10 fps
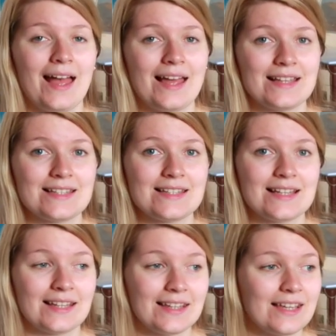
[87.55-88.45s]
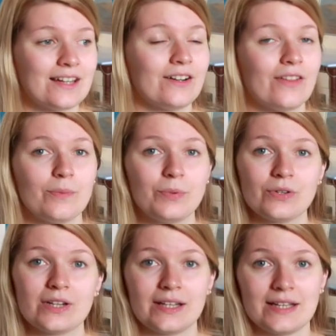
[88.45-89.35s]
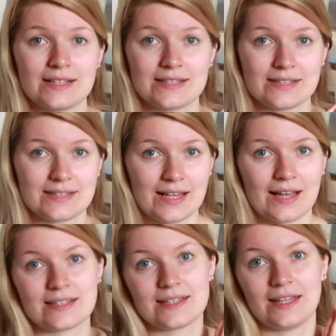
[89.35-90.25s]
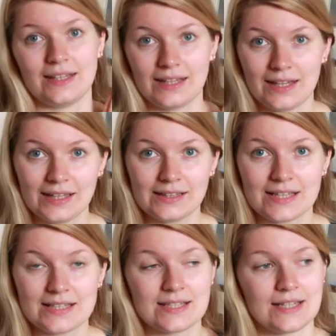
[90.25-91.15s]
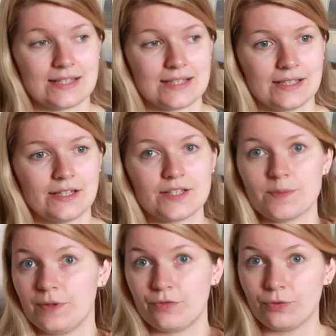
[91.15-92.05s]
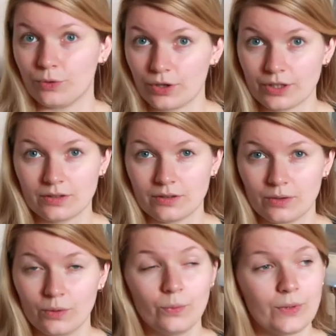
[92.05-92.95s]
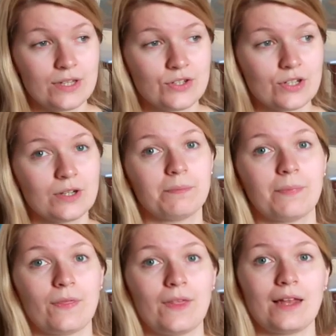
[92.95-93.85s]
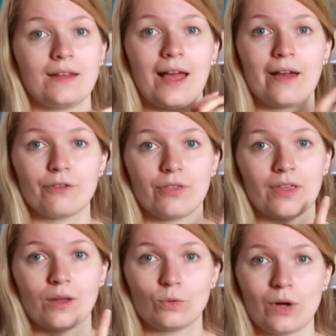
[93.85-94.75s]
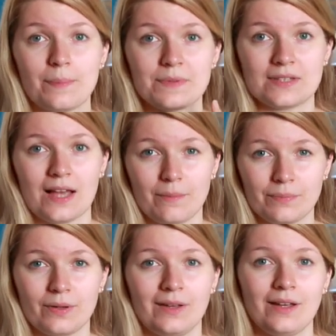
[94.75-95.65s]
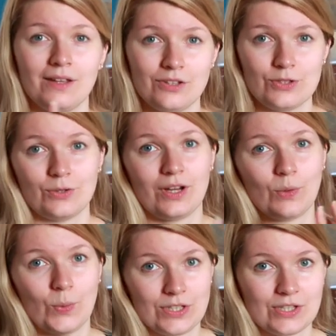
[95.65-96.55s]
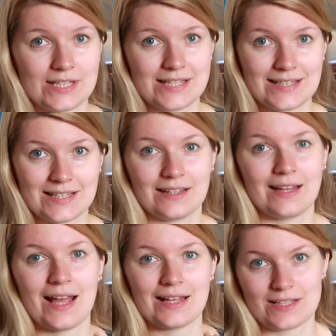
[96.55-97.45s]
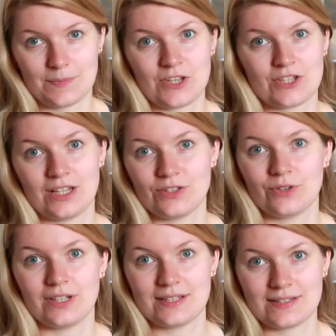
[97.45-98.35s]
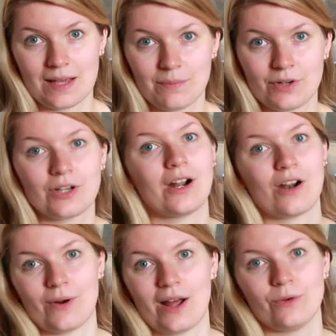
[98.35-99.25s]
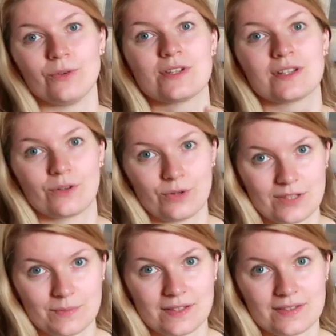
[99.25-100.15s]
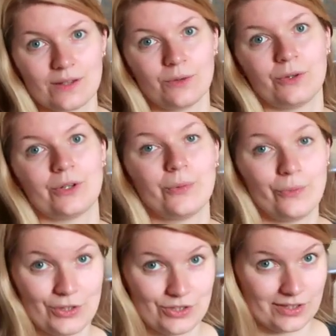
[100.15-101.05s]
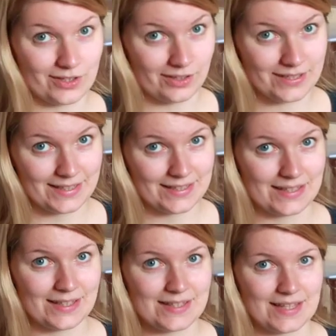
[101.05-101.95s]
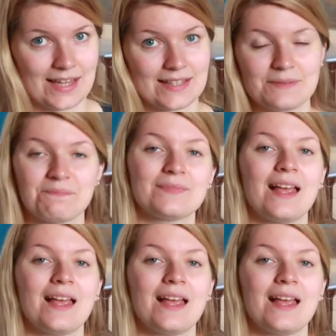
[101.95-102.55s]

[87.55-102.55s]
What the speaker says: And here the book is set in England. It starts before winter, but then everything wraps up during winter season, and especially during December, around Christmas or winter solstice in this case.